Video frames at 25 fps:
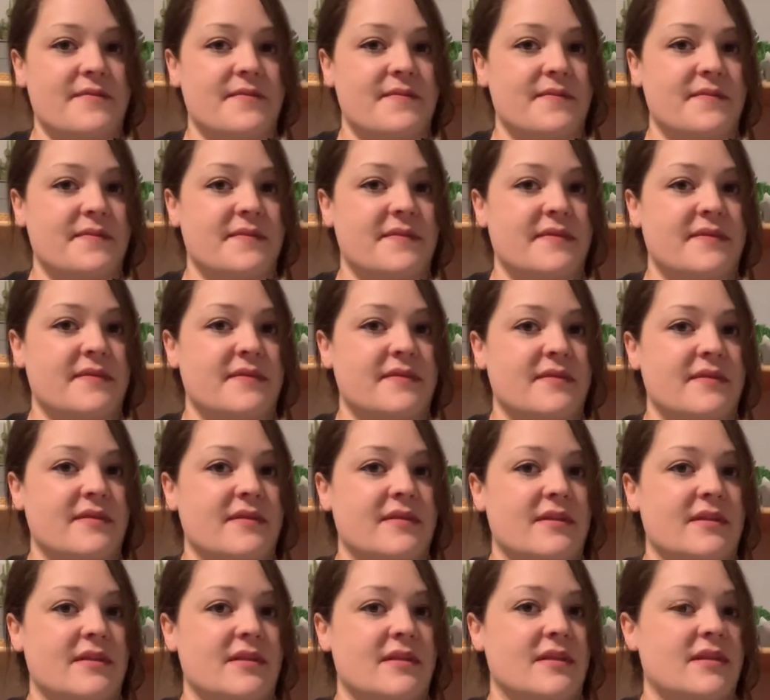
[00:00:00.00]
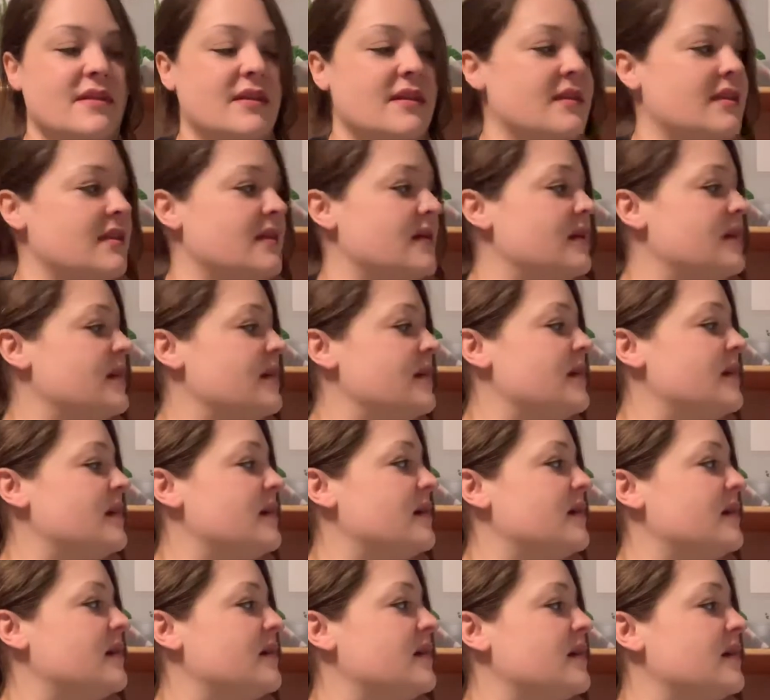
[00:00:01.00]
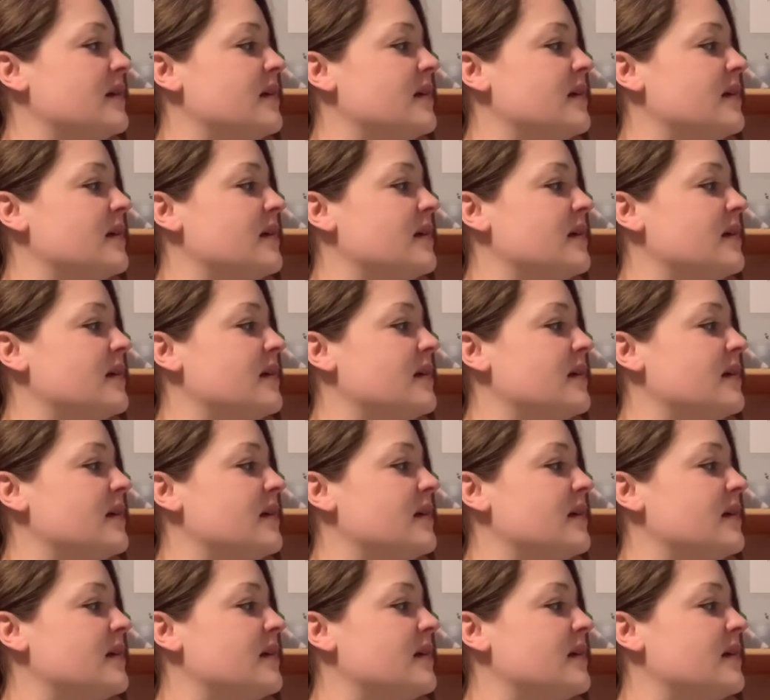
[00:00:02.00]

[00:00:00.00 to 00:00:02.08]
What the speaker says: (silence)